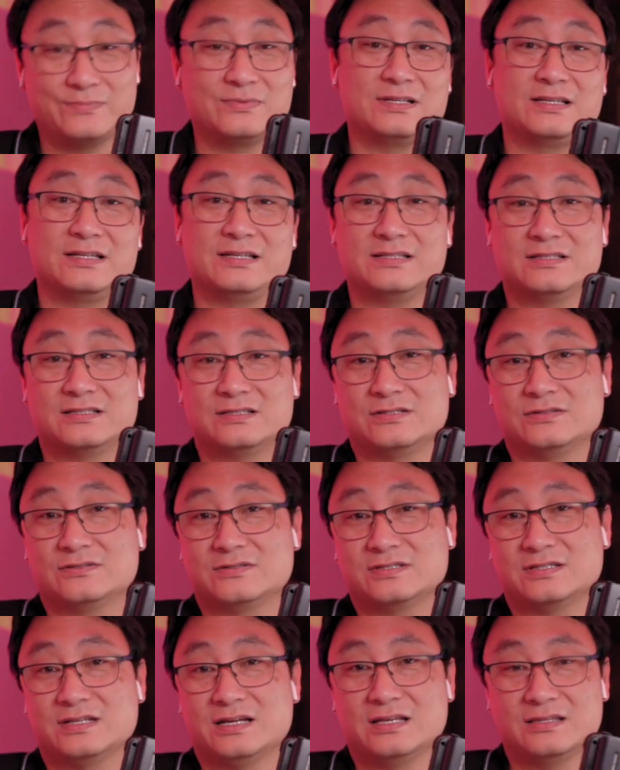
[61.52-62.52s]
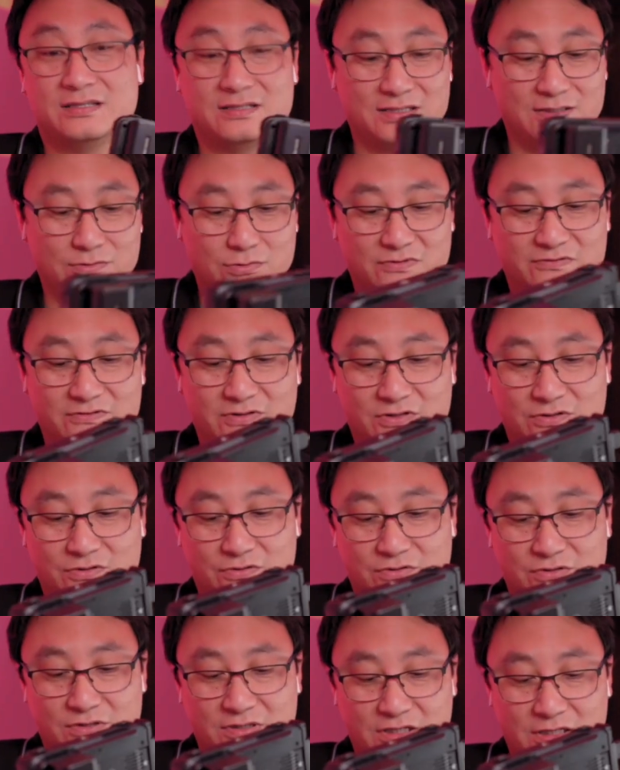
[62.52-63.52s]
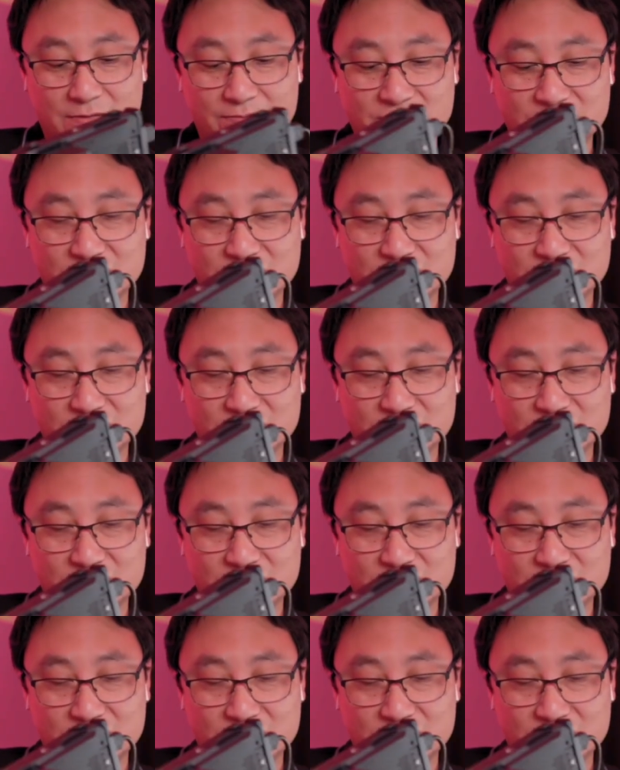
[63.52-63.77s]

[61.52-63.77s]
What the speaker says: pleased to say that it will record up